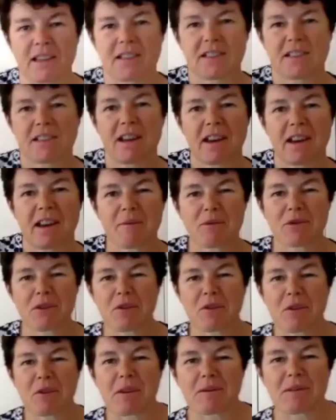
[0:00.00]
I'm
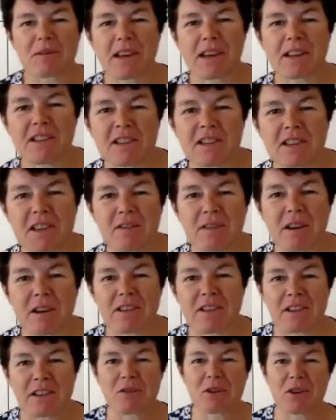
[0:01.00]
also delighted to see
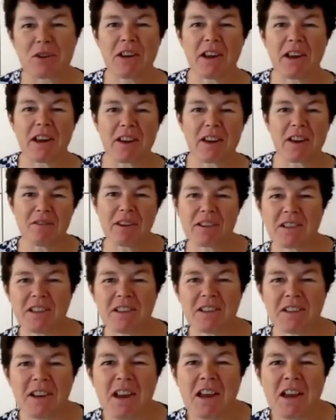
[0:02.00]
Ratan Roy. Hello, Ratan.